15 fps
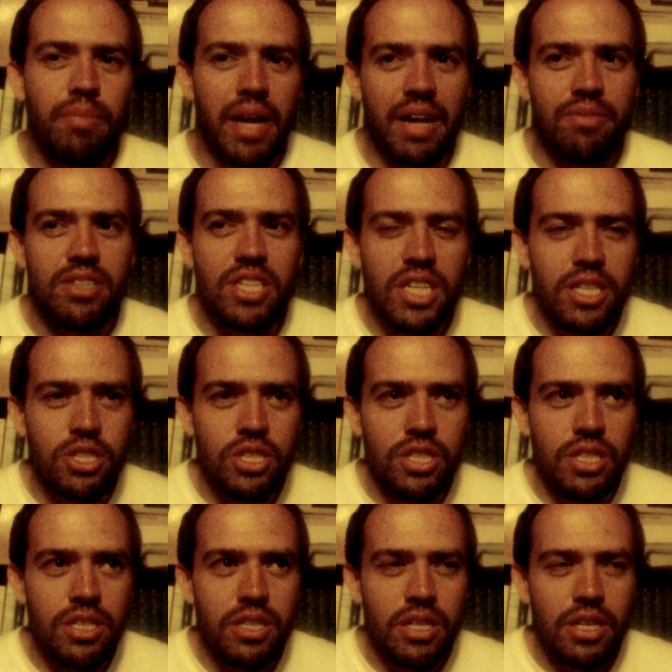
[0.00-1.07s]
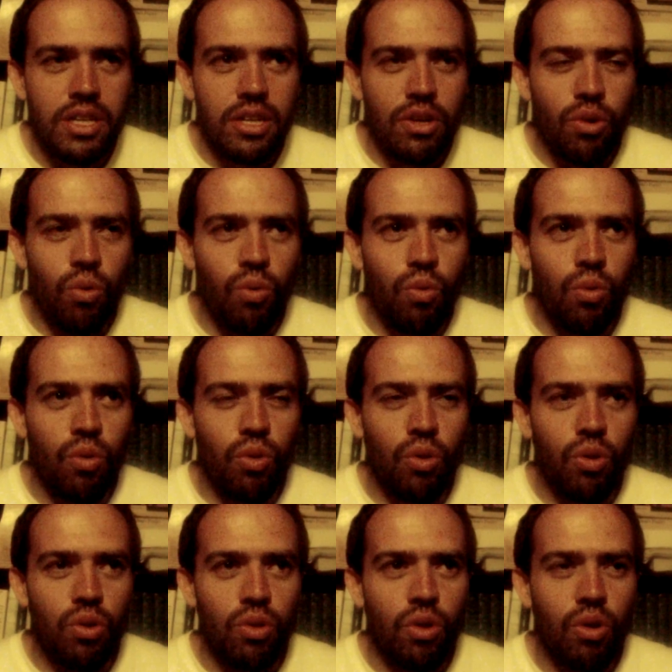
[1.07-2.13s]
have attention,
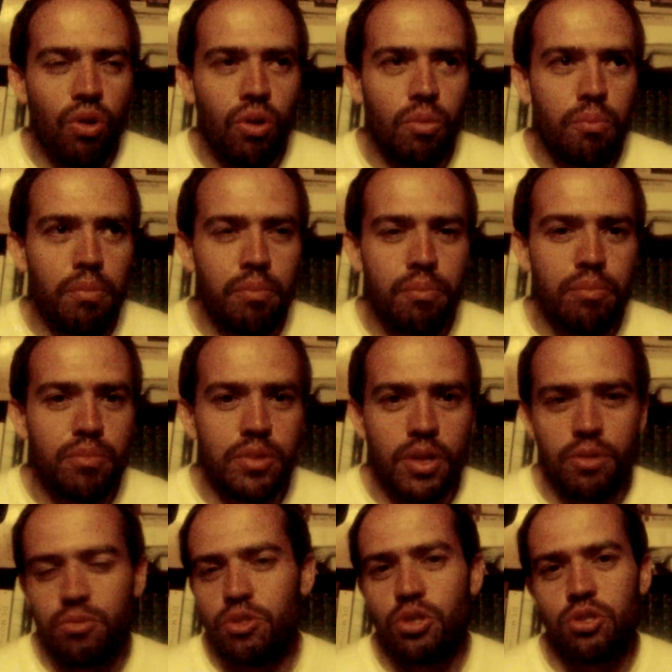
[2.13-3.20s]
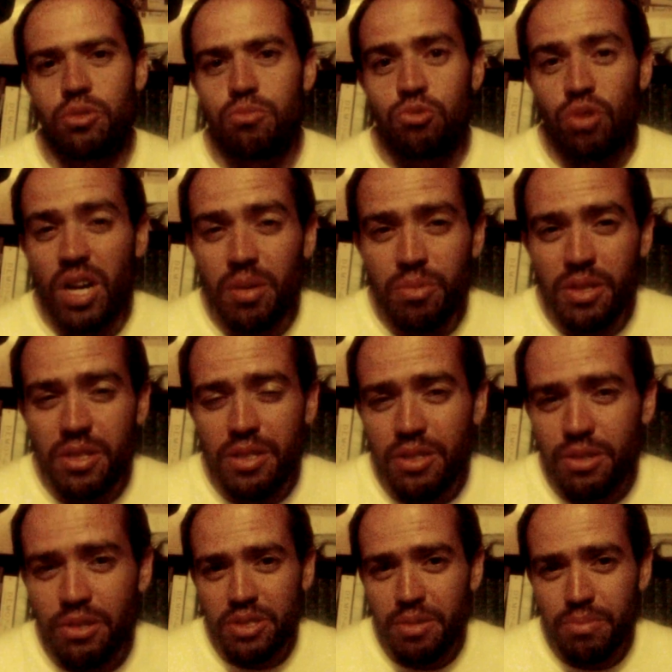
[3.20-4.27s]
or just some drama
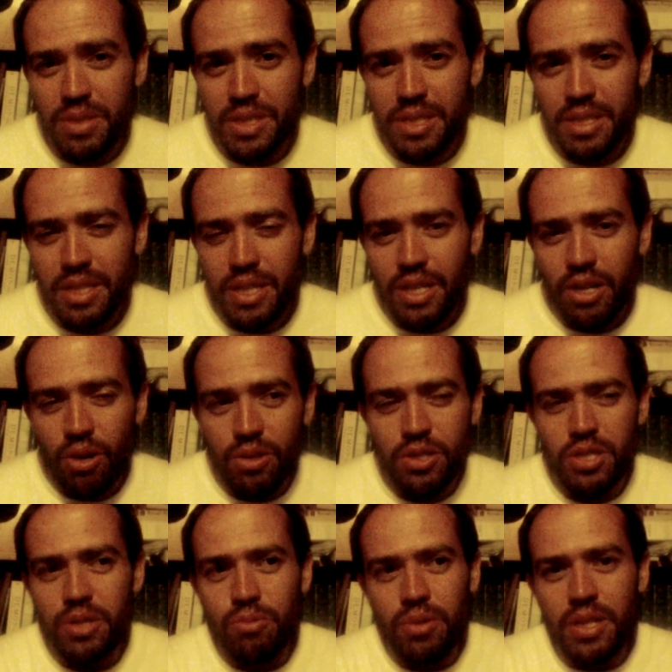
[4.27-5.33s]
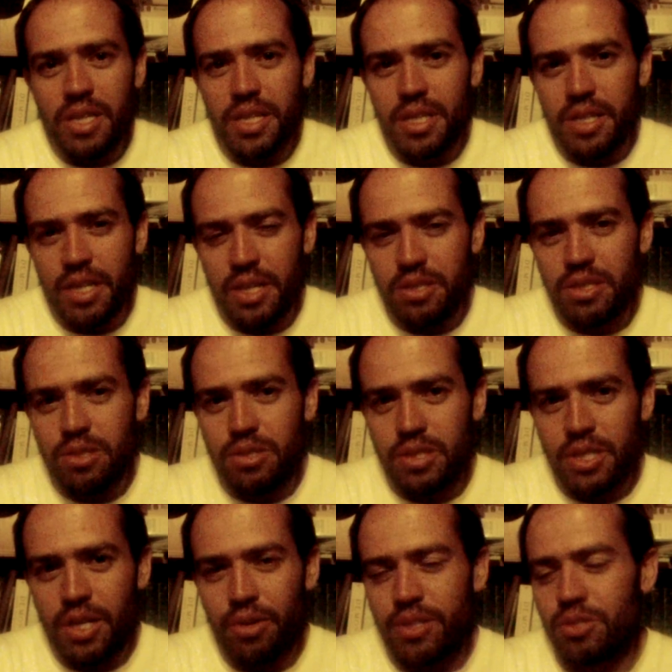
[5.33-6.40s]
something? Or does he really, is this,
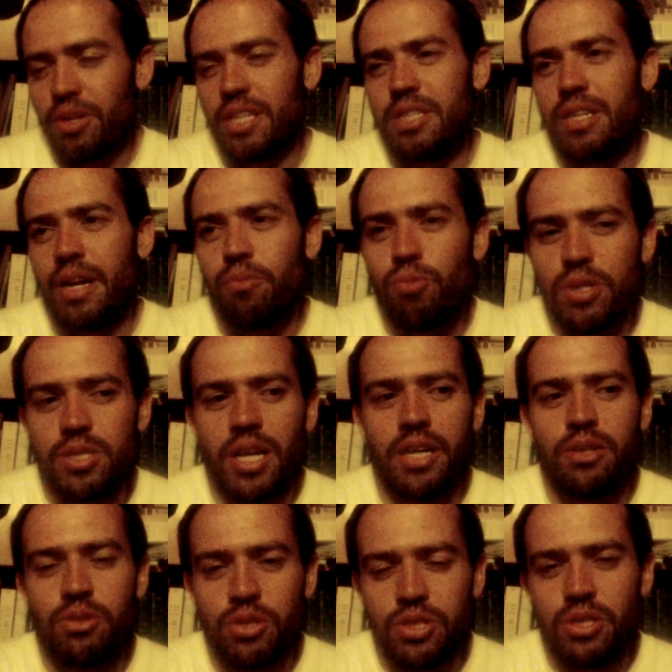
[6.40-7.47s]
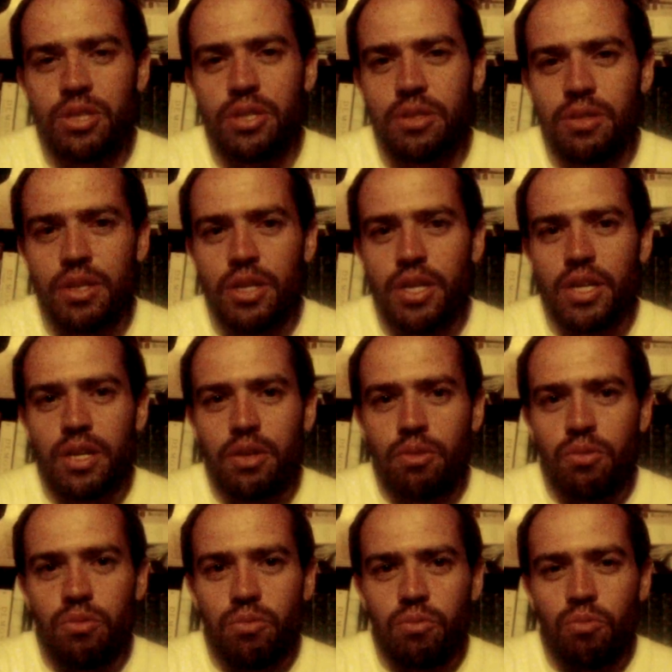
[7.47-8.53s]
and so once I understood
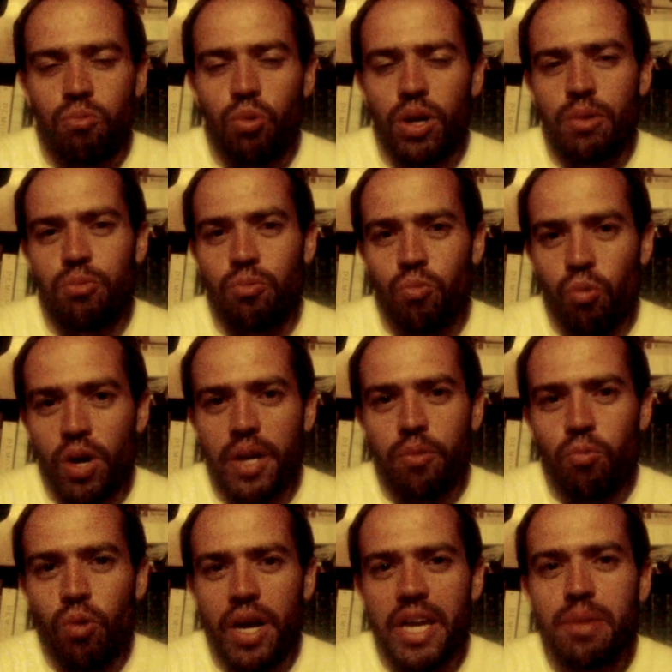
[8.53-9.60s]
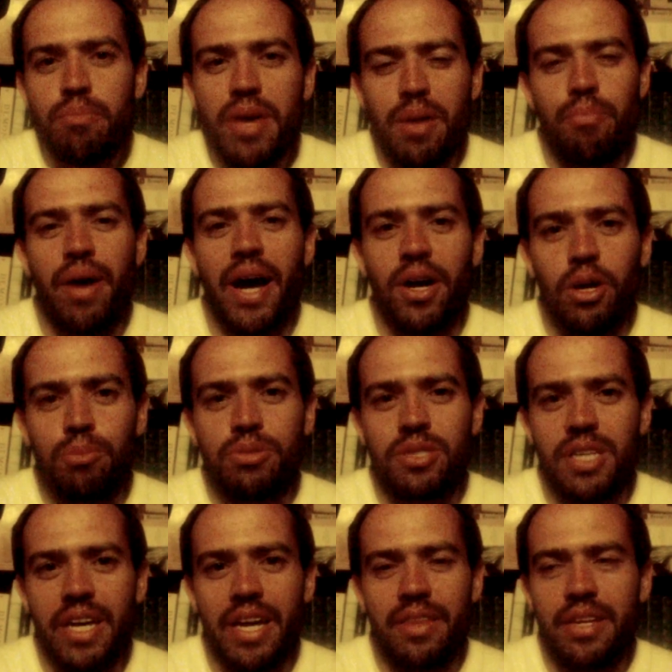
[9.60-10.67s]
what he meant by
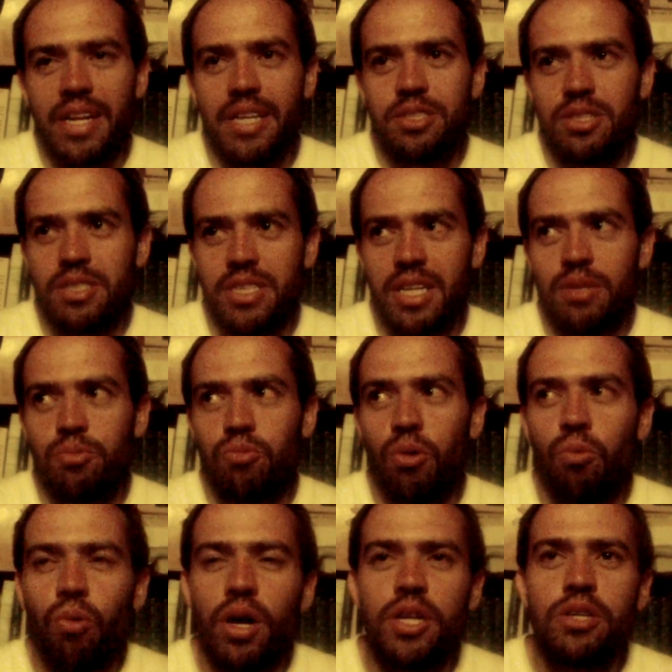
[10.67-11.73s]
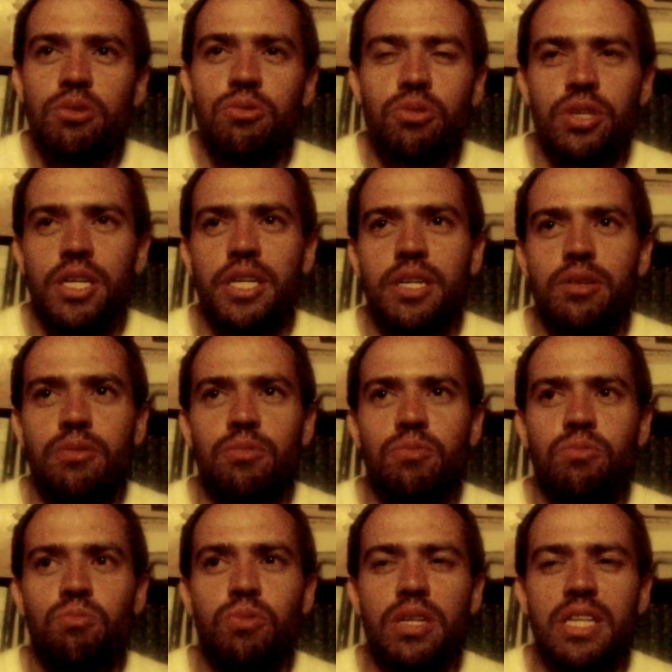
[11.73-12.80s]
upset, then I just said, well, what do you think
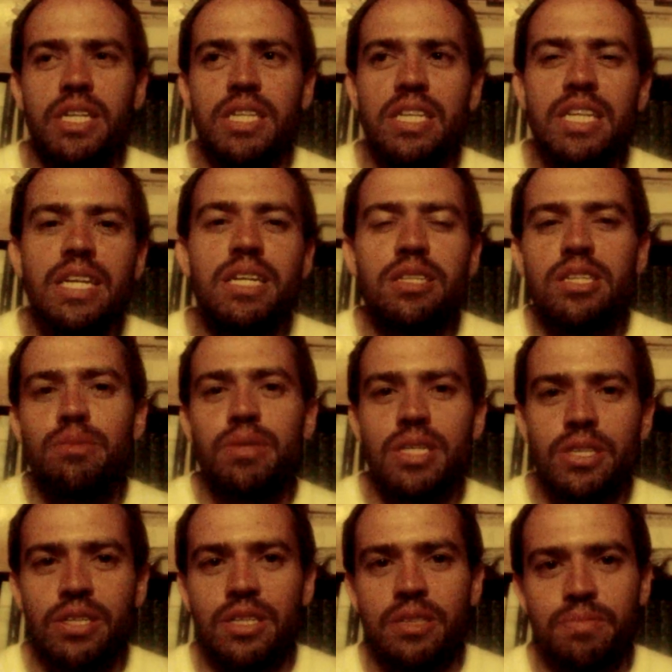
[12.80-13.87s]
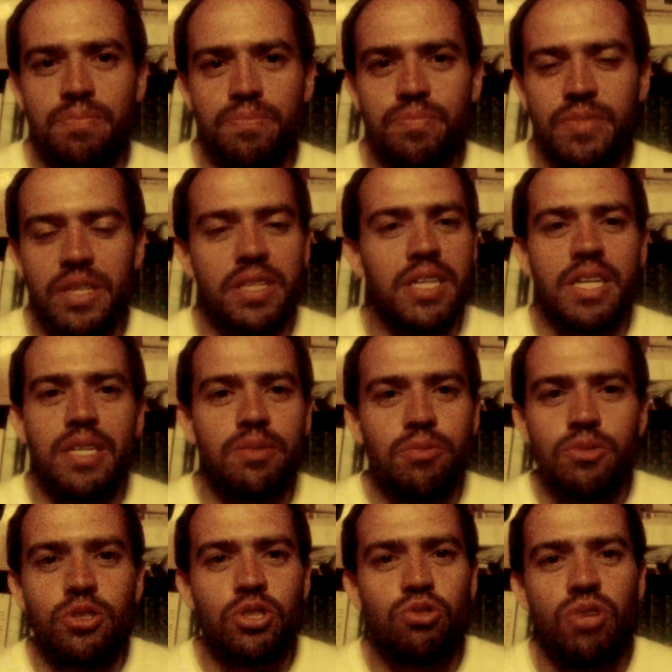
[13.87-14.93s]
really needs to be done? And then he
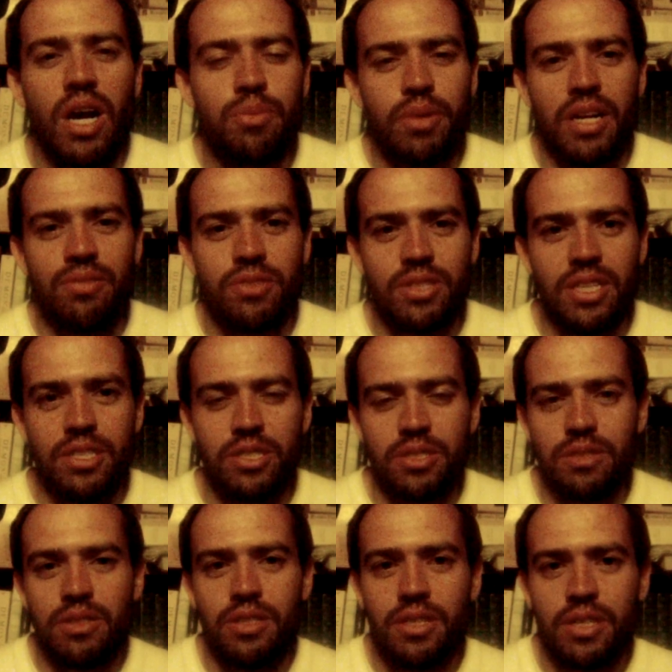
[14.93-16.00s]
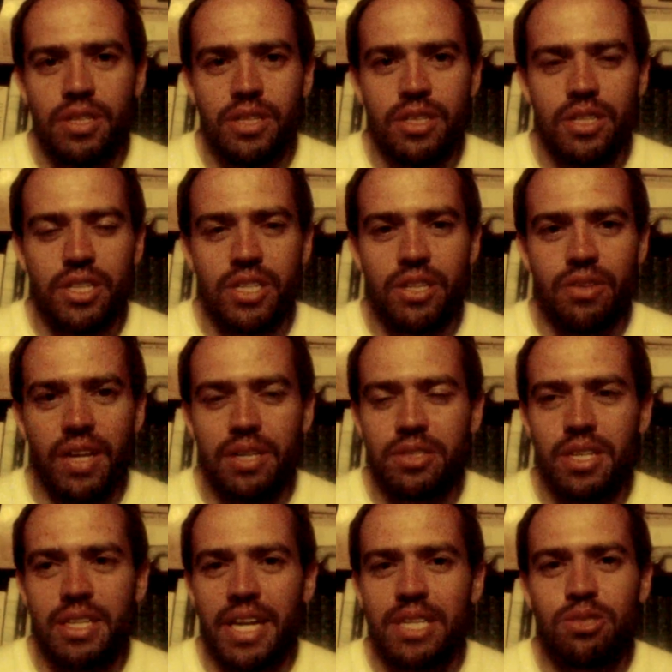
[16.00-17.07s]
would just drop conversation. I
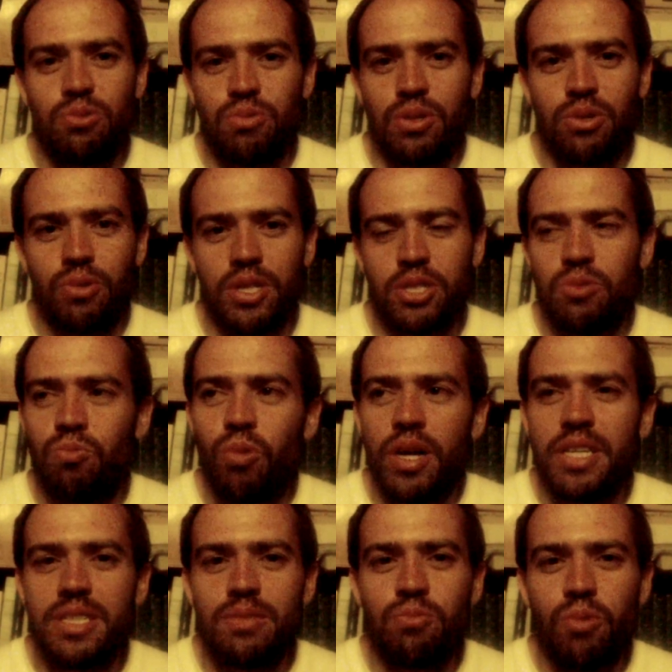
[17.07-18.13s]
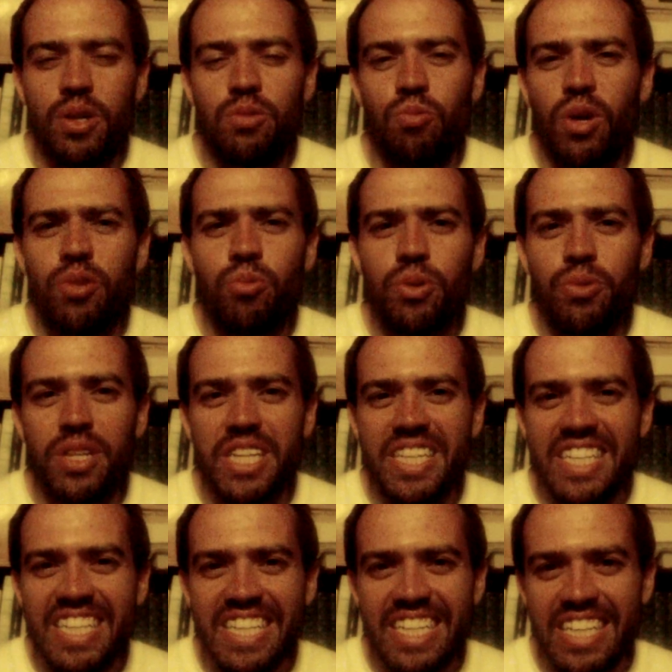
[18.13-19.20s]
said, that's the real question. What do we really
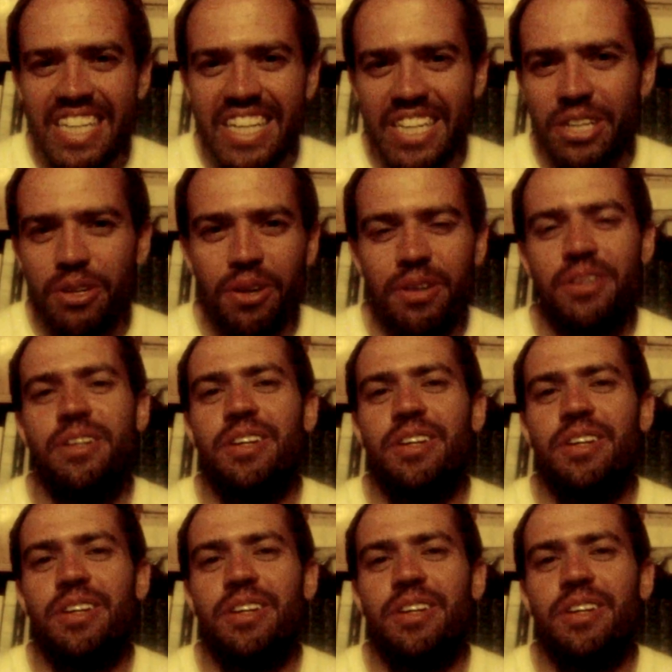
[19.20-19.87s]
need here?